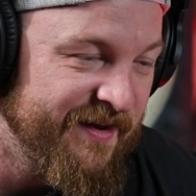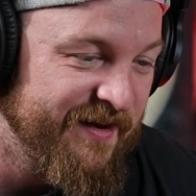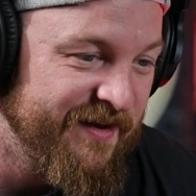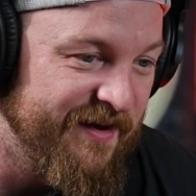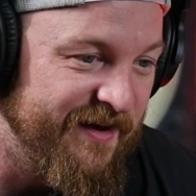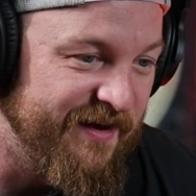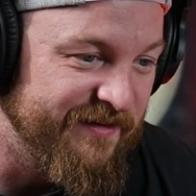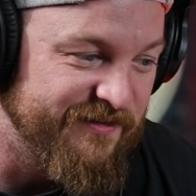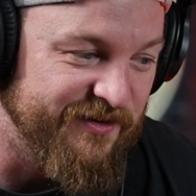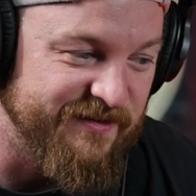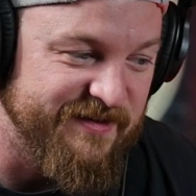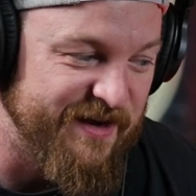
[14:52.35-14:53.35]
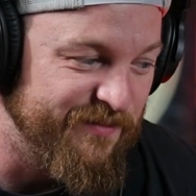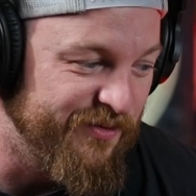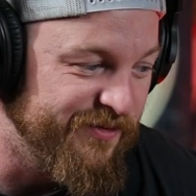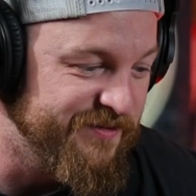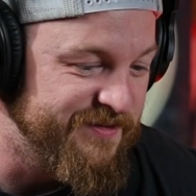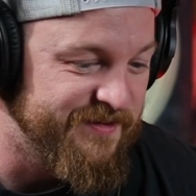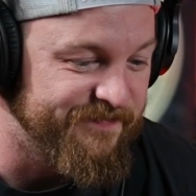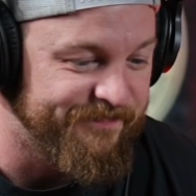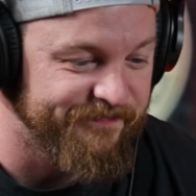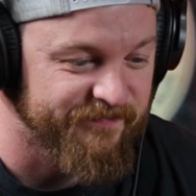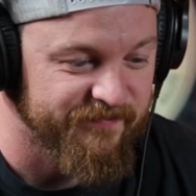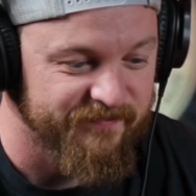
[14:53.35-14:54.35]
I took samples.
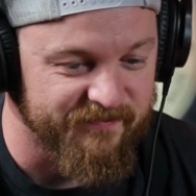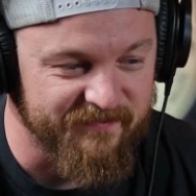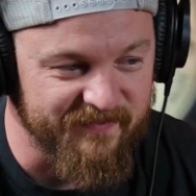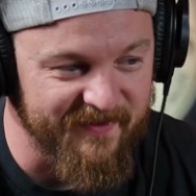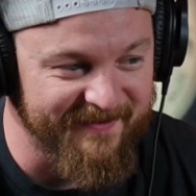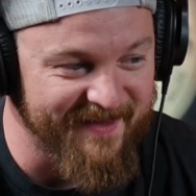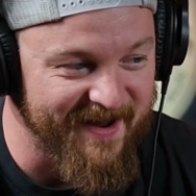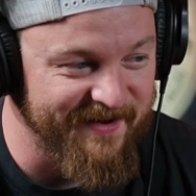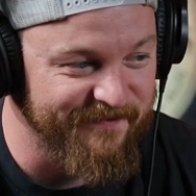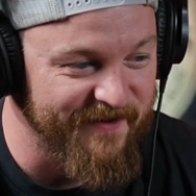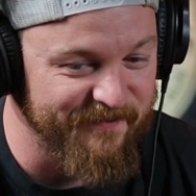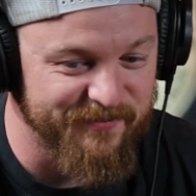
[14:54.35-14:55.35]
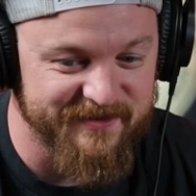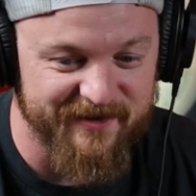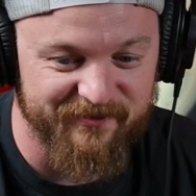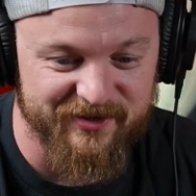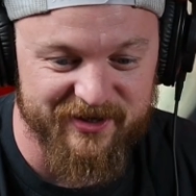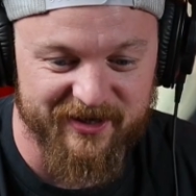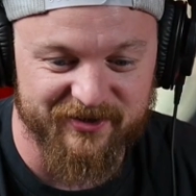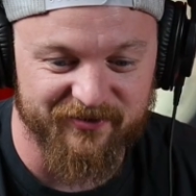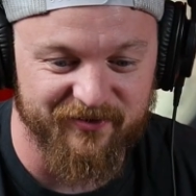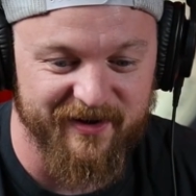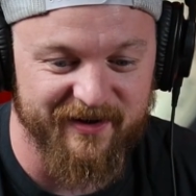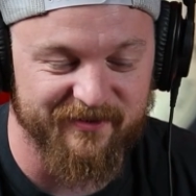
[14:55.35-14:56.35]
95% rejection
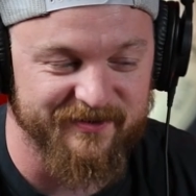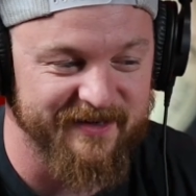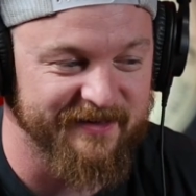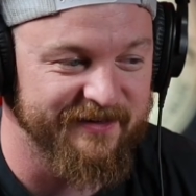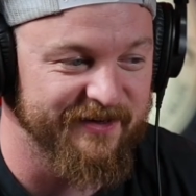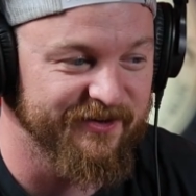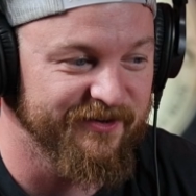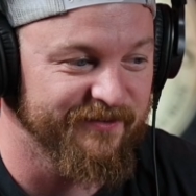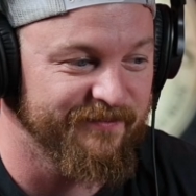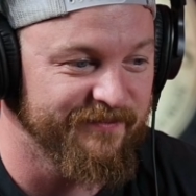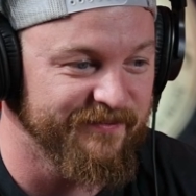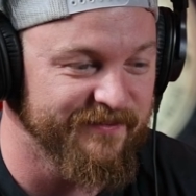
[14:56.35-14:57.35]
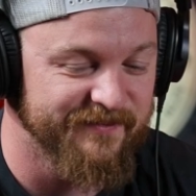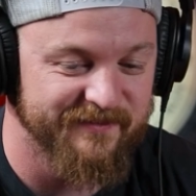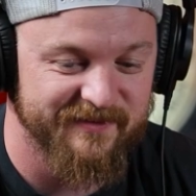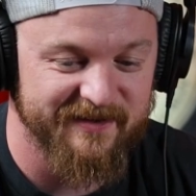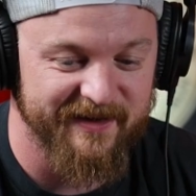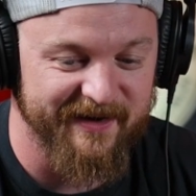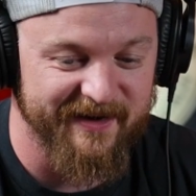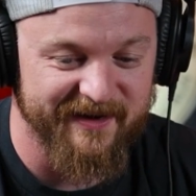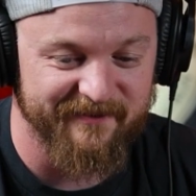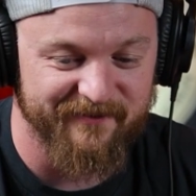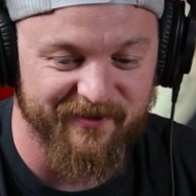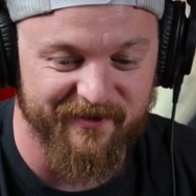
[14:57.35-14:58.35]
rate, was out there slinging
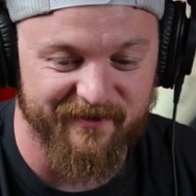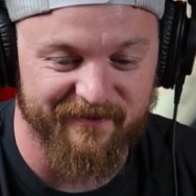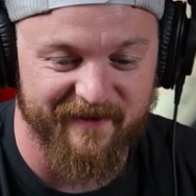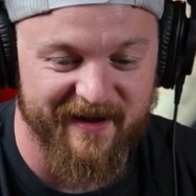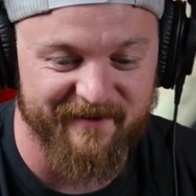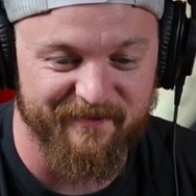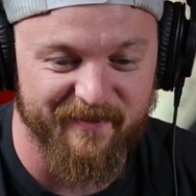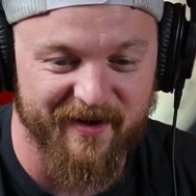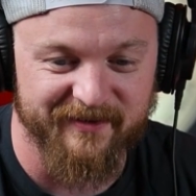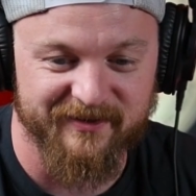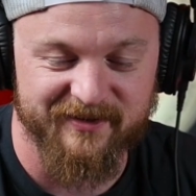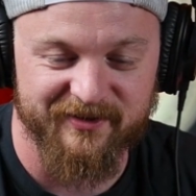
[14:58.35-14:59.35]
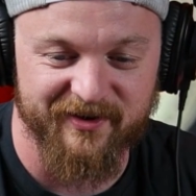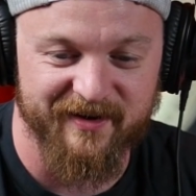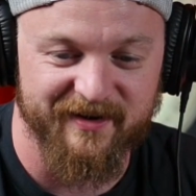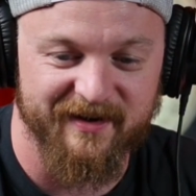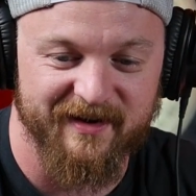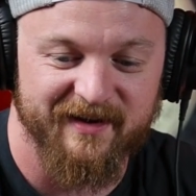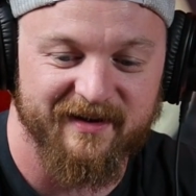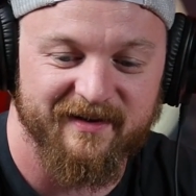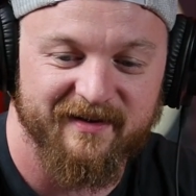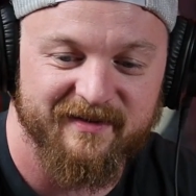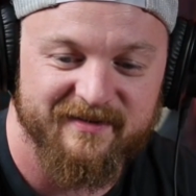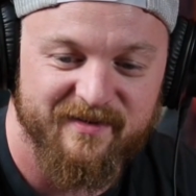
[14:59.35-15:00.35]
it for 5 months, trying to get
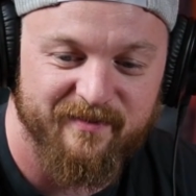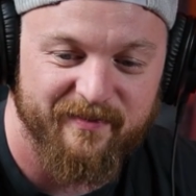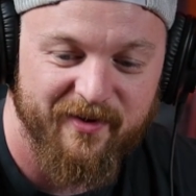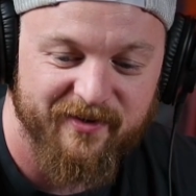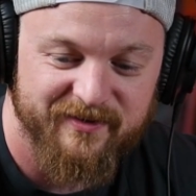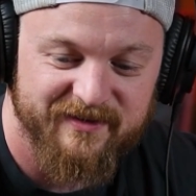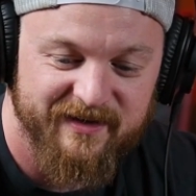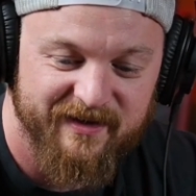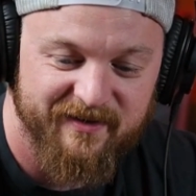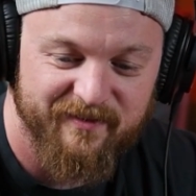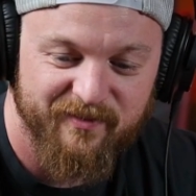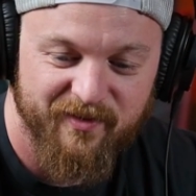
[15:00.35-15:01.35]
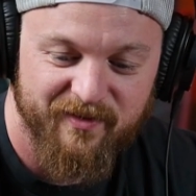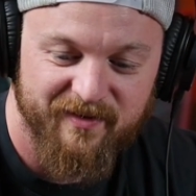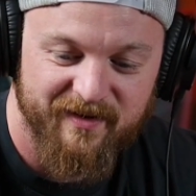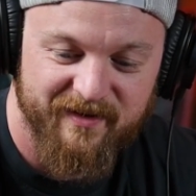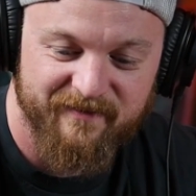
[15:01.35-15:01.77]
some bars to get on board, and